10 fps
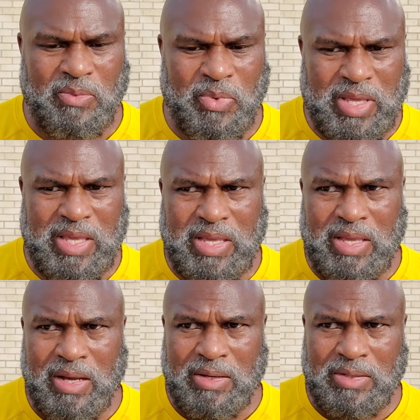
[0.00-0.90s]
We
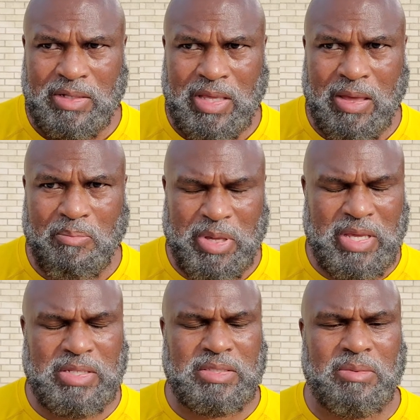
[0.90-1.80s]
can
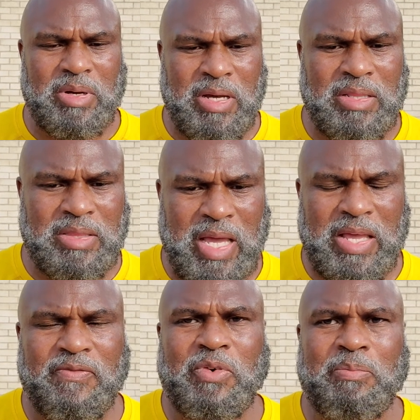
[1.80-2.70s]
be some
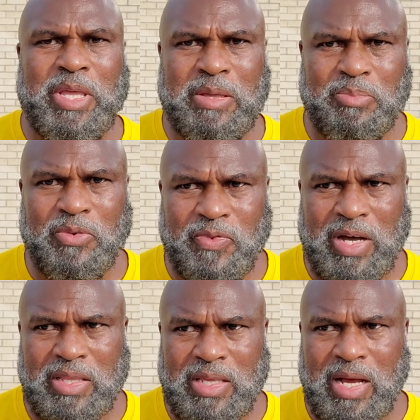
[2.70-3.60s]
unthankful people,
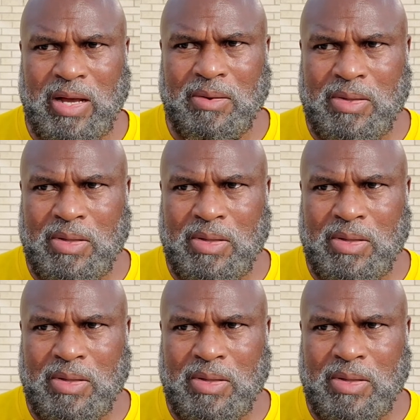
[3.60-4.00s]
Father Yah.